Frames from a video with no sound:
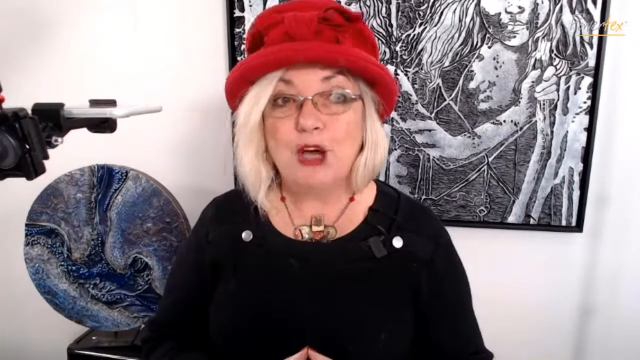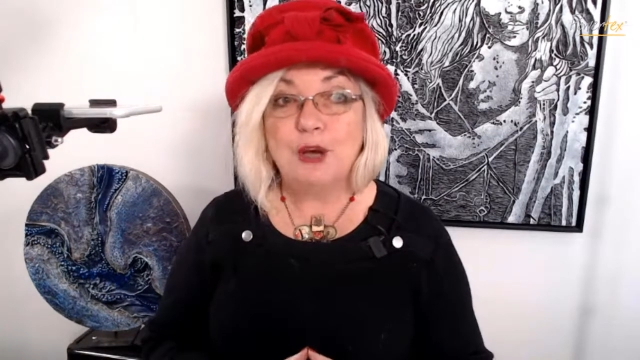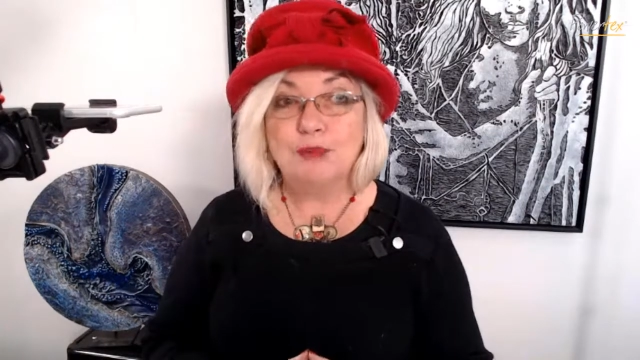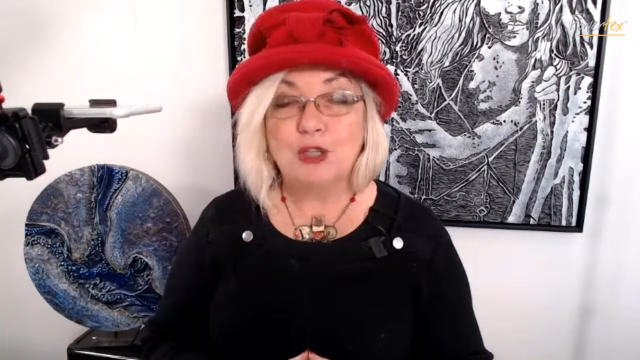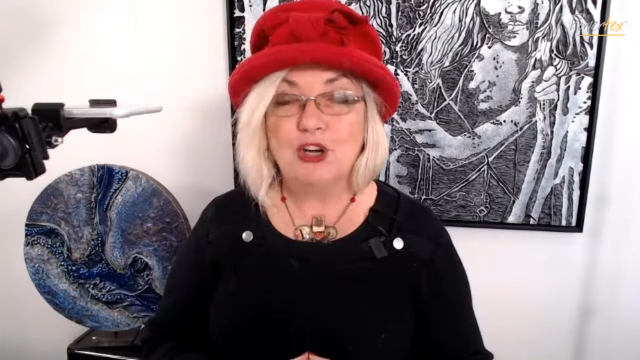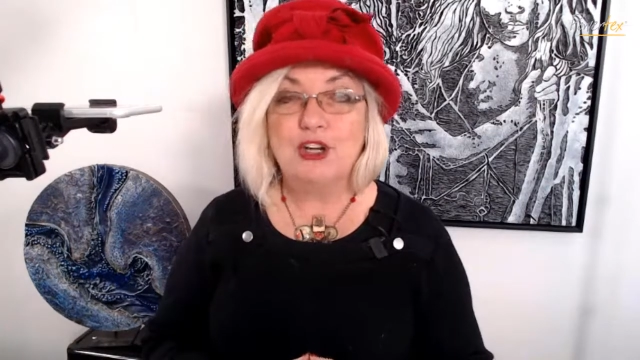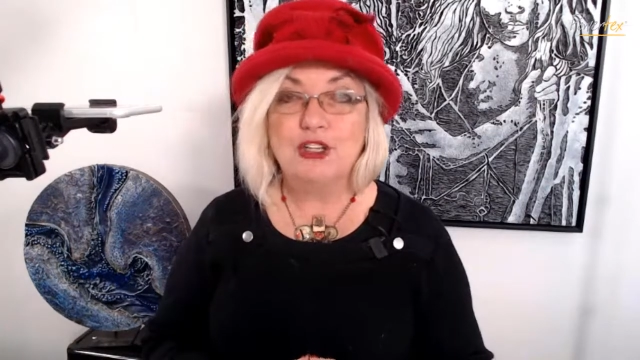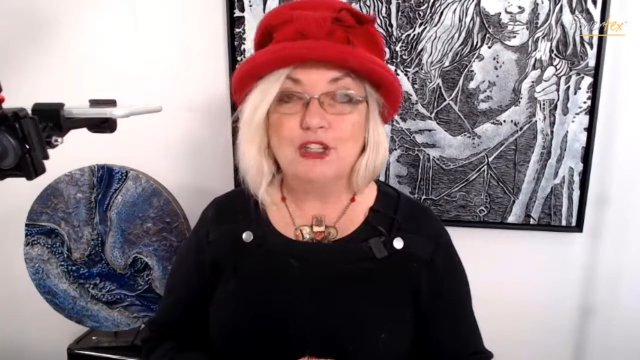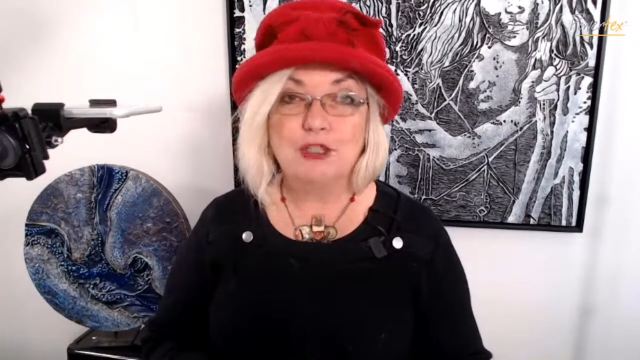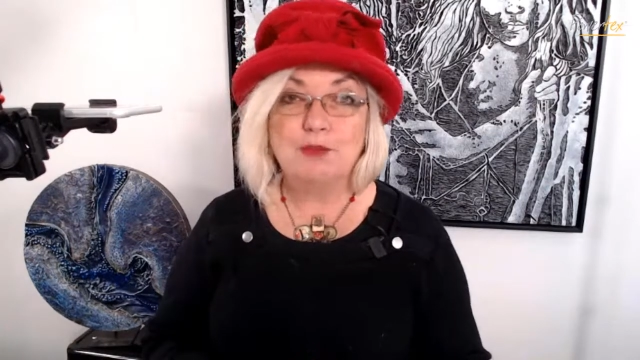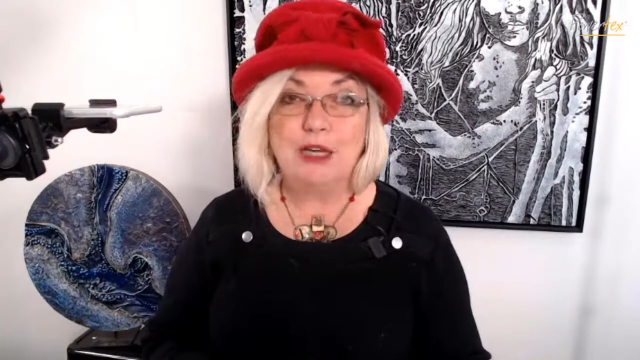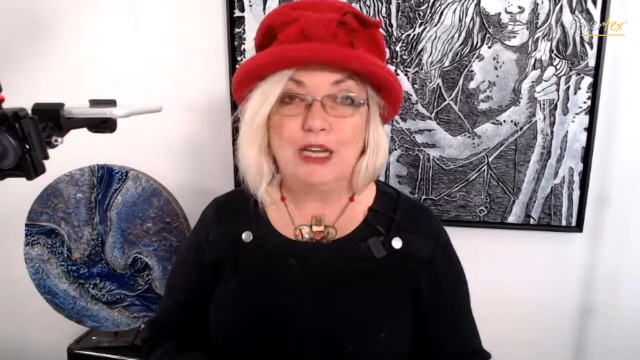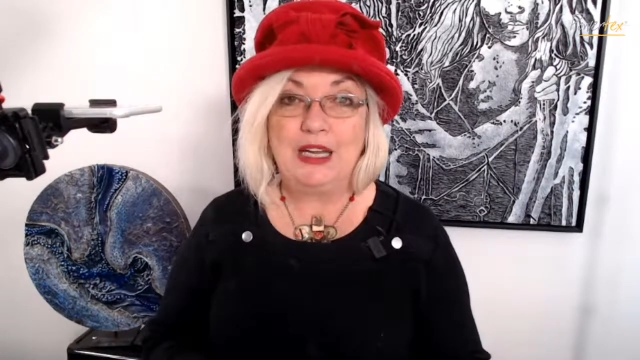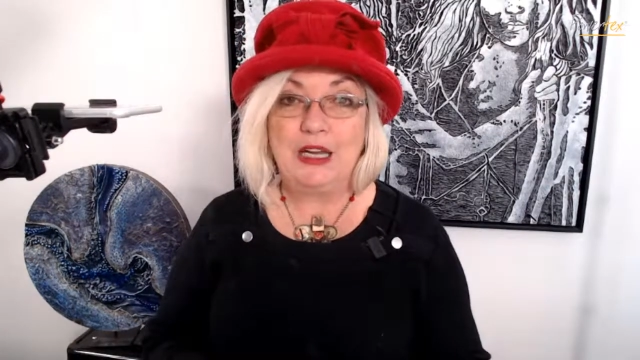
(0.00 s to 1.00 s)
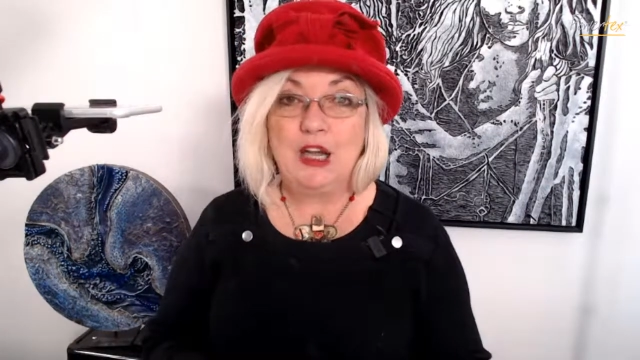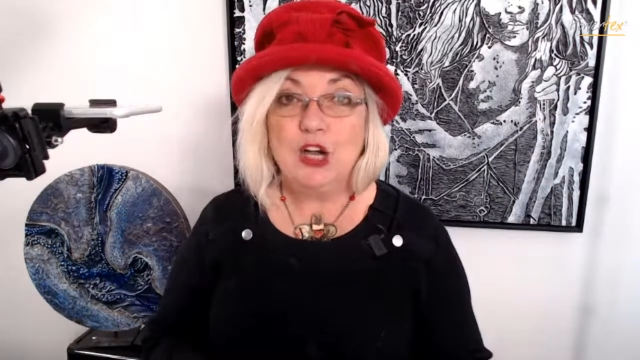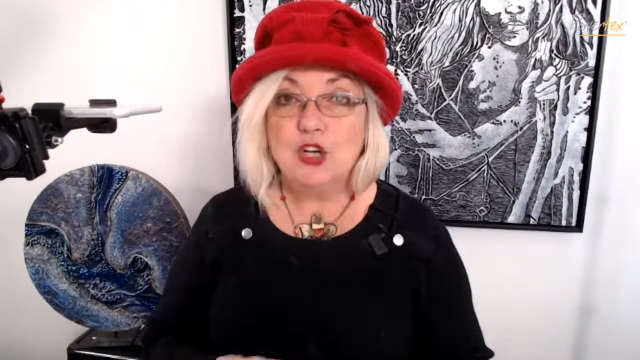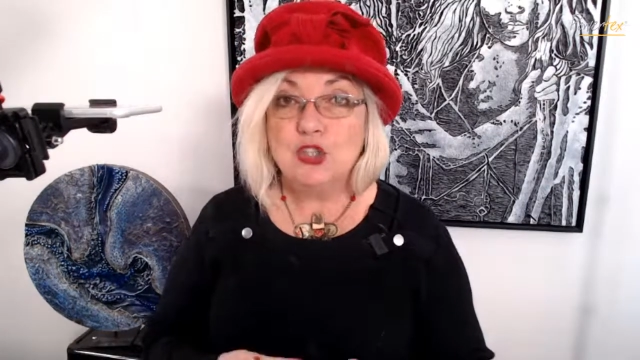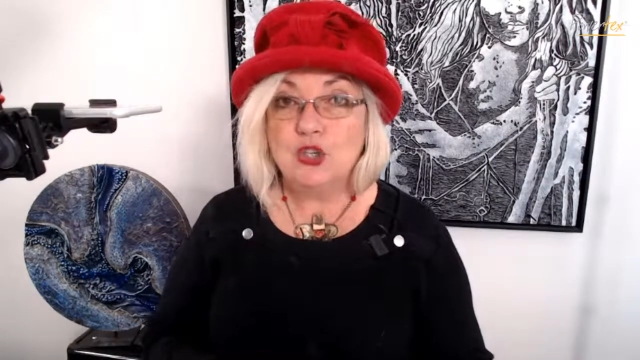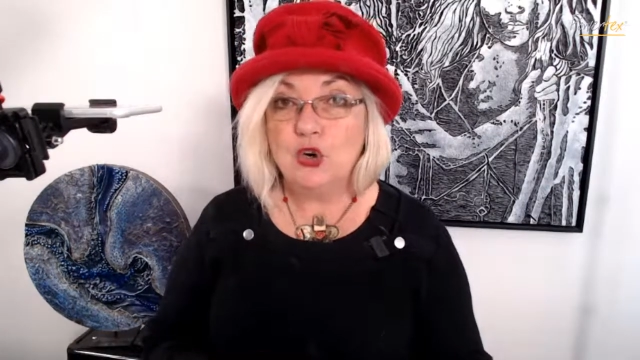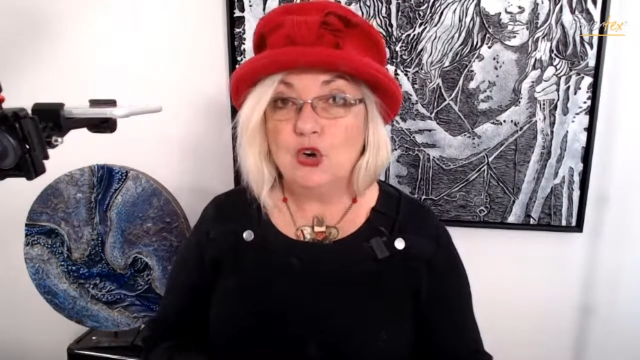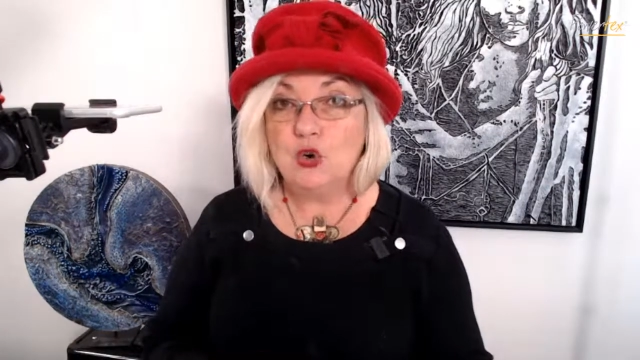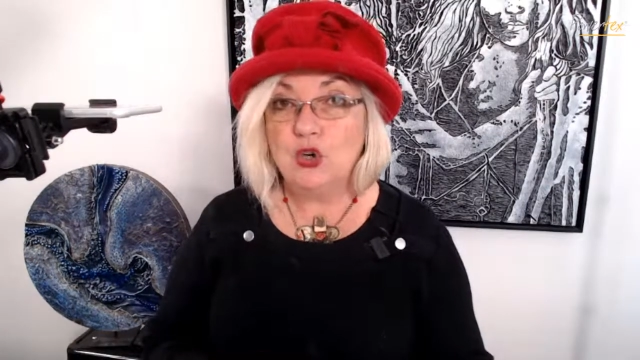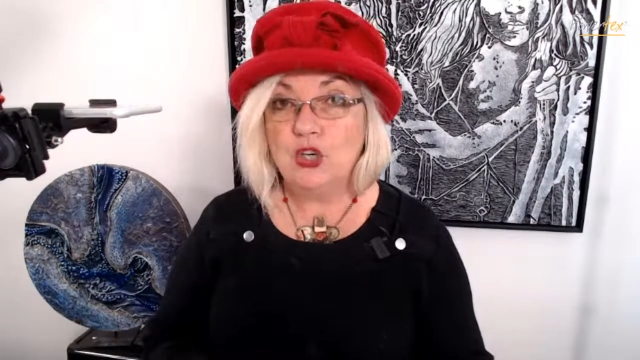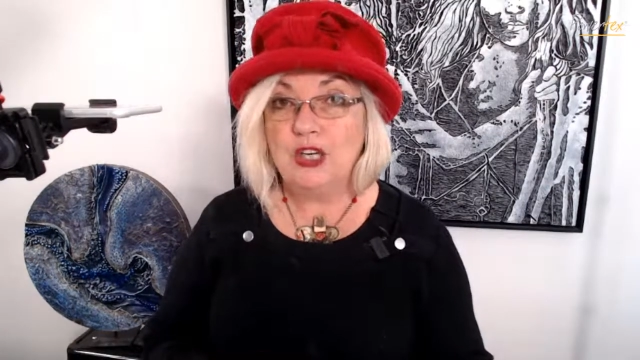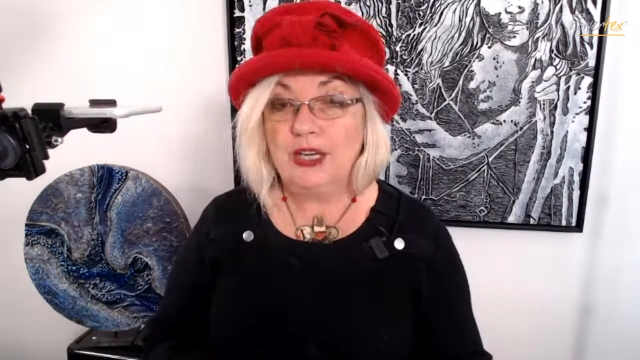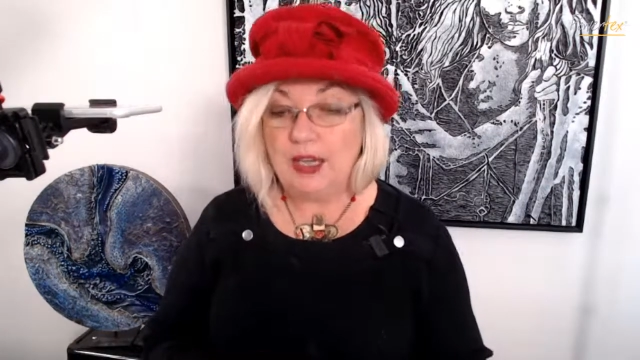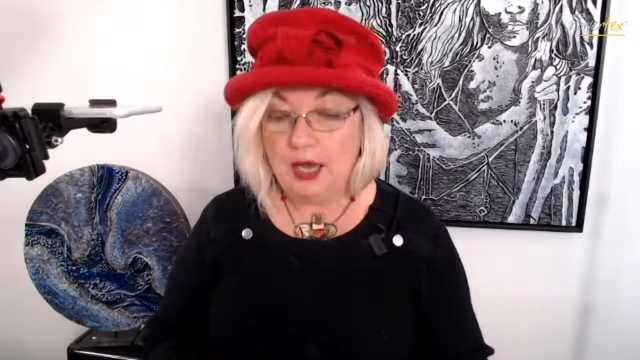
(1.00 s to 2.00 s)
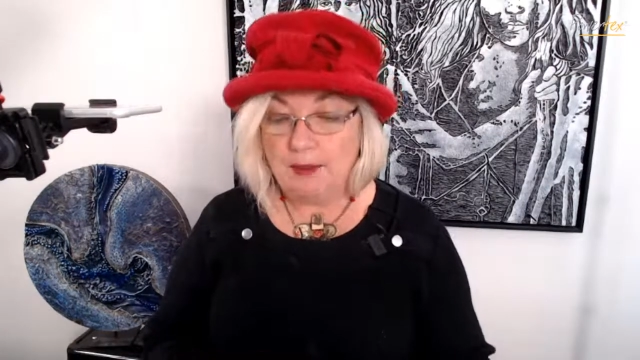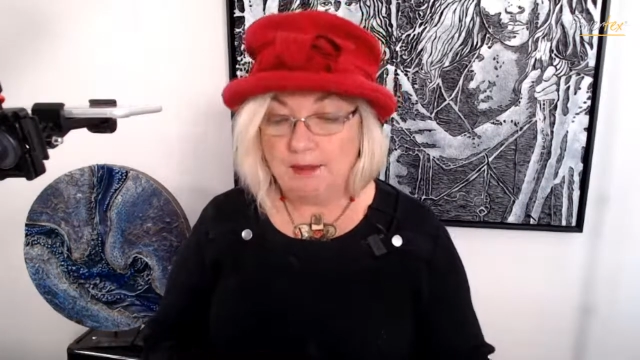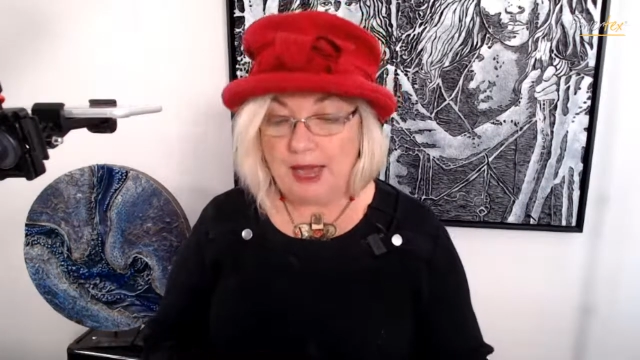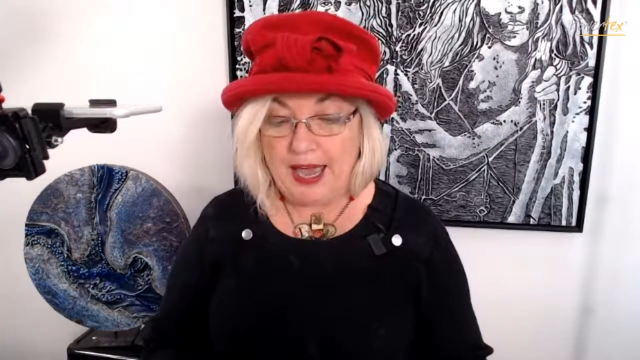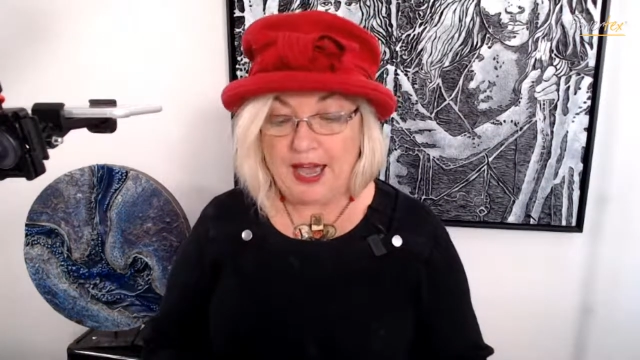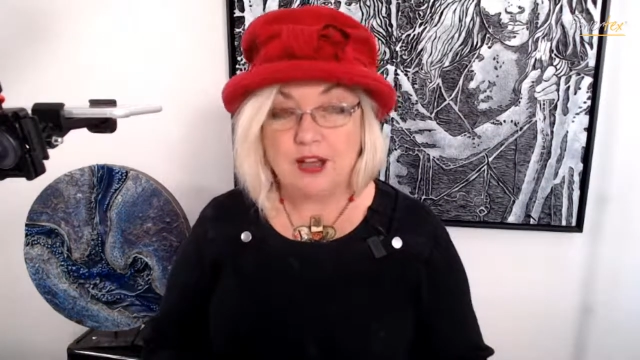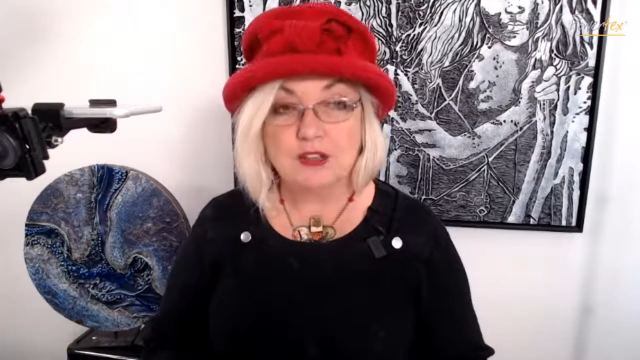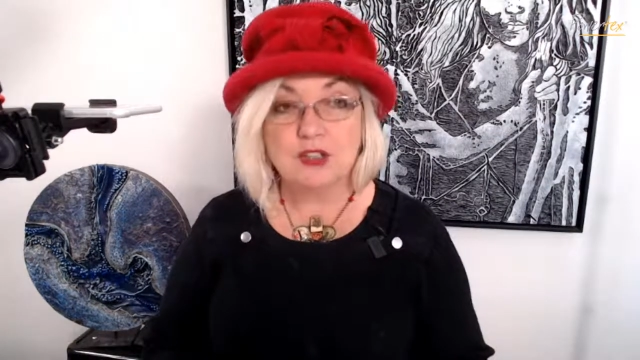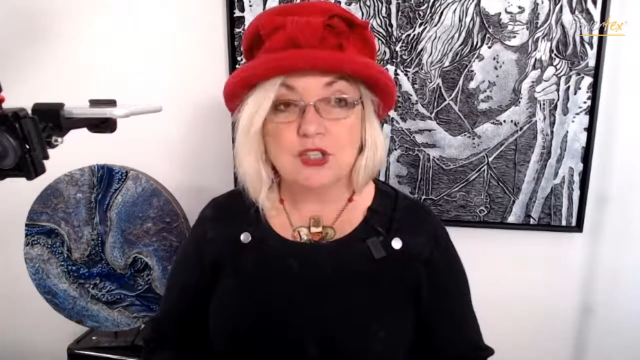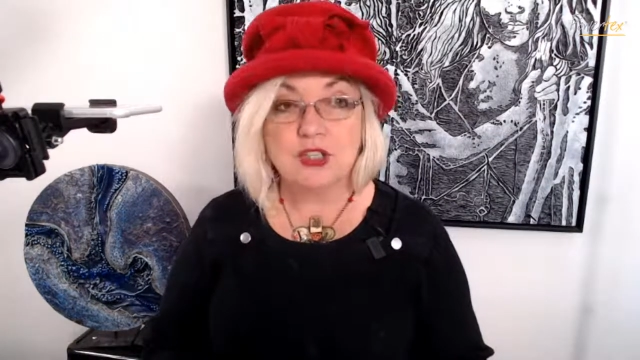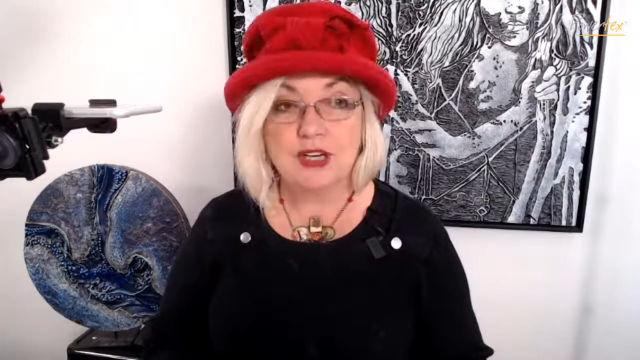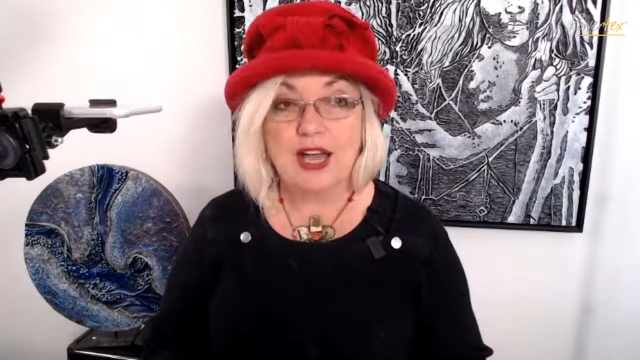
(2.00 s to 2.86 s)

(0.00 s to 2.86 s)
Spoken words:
I'm going to be talking about